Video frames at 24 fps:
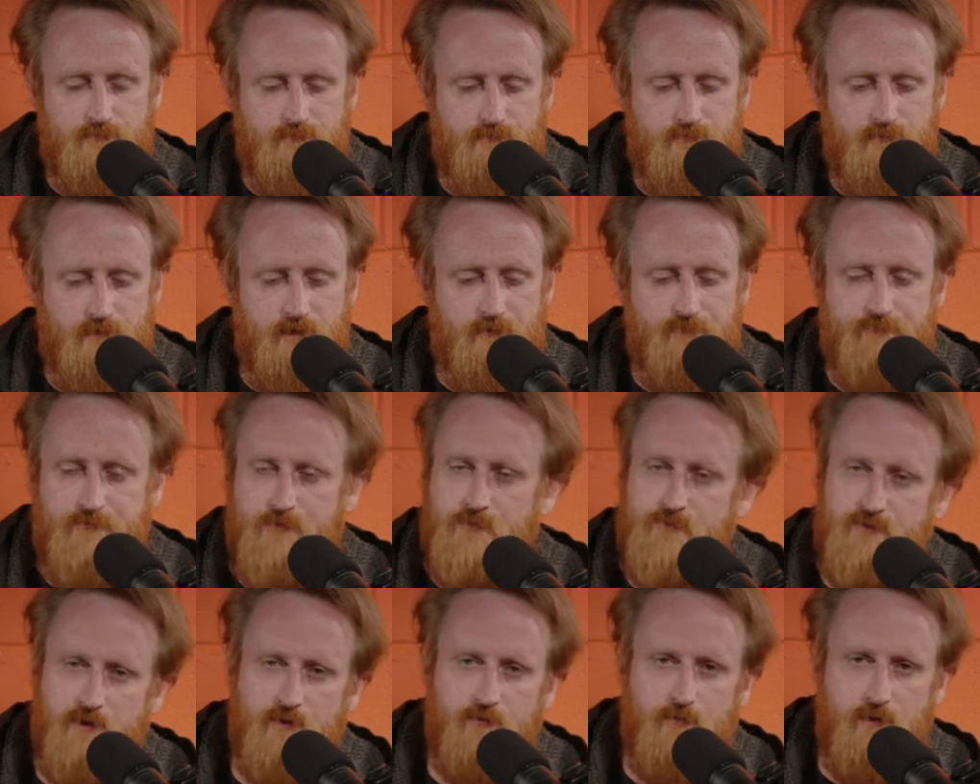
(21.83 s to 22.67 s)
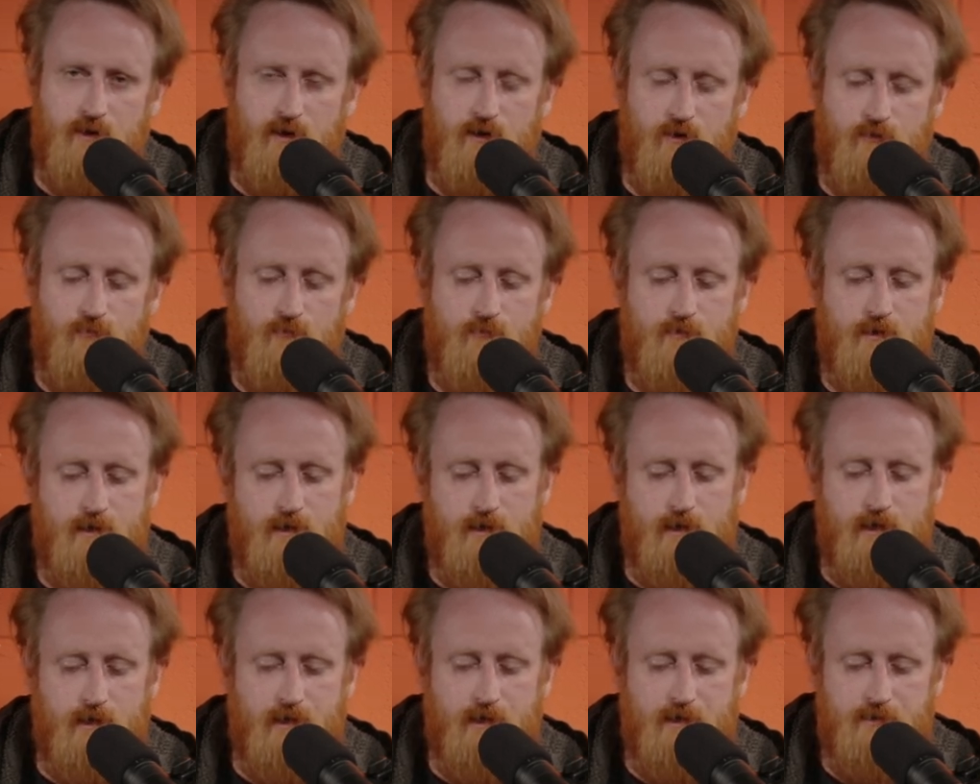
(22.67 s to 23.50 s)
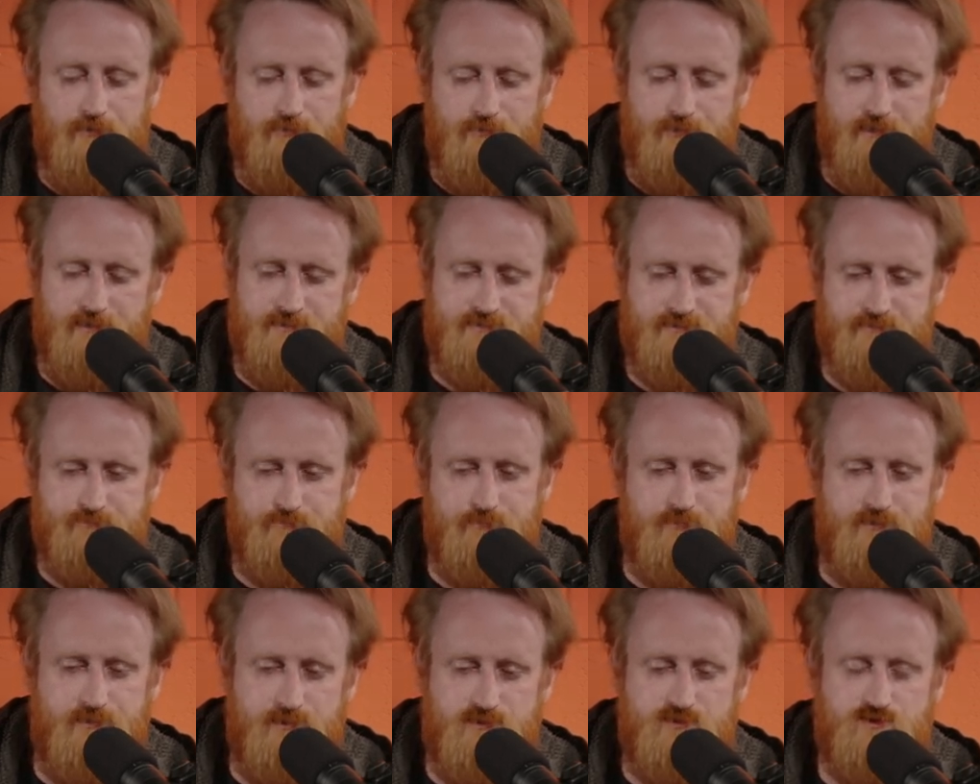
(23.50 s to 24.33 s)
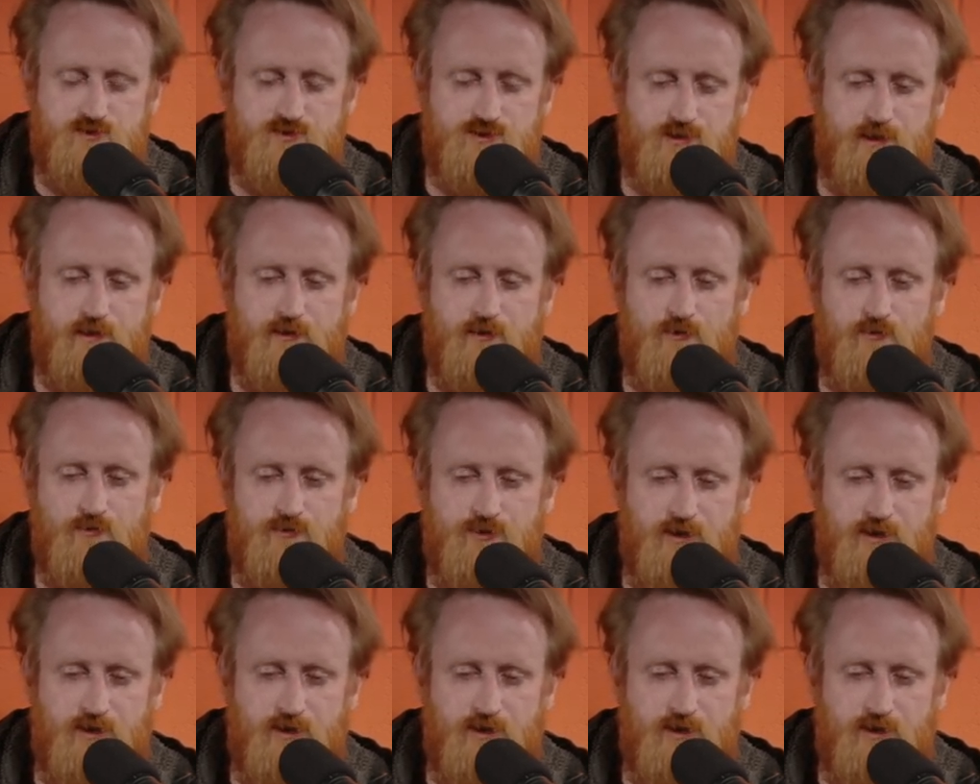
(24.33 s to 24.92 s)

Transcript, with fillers: if you don't know, uh, this this show,